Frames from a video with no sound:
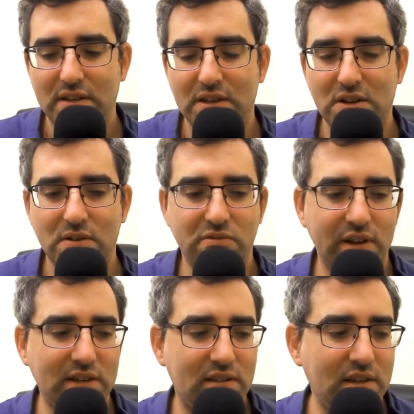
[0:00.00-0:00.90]
you know,
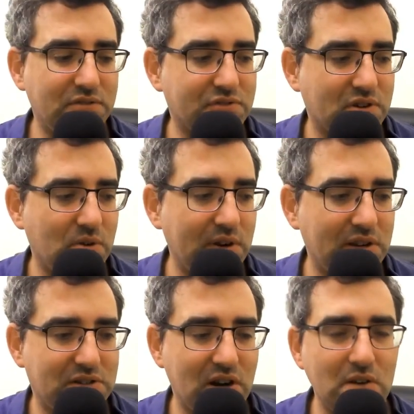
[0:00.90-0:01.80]
agreeing to these
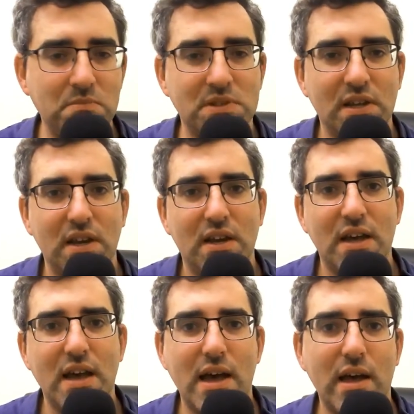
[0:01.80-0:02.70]
draconian terms,
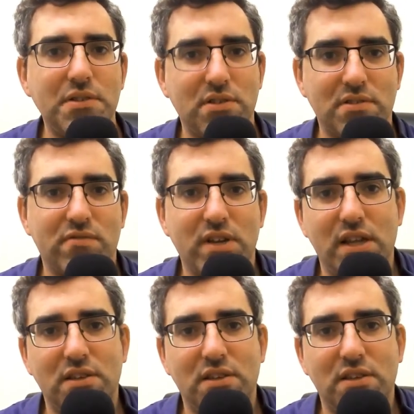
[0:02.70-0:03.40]
doesn't really